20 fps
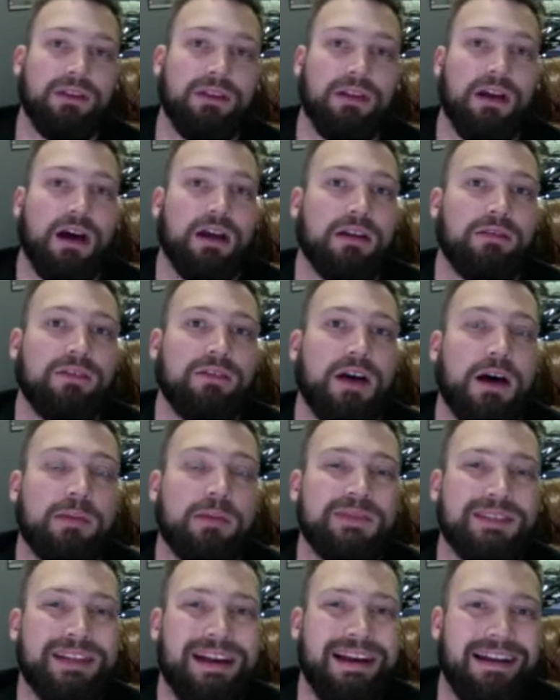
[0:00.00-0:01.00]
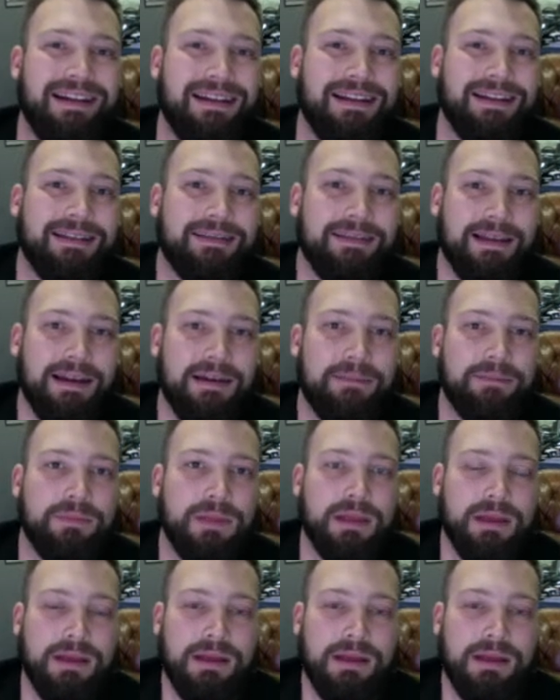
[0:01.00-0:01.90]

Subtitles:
a lot of upside in them.